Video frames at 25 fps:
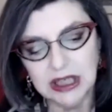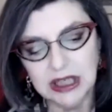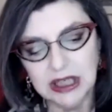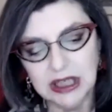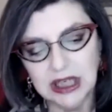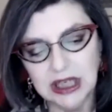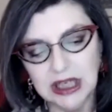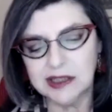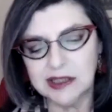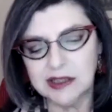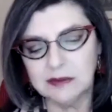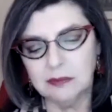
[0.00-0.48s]

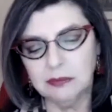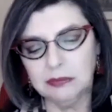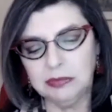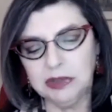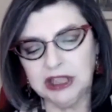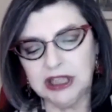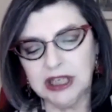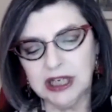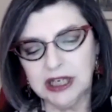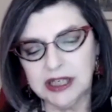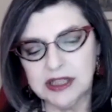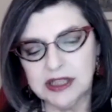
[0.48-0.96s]
is
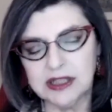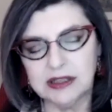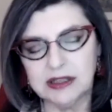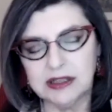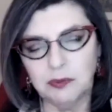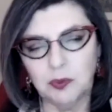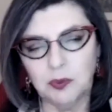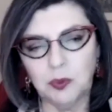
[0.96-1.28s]
because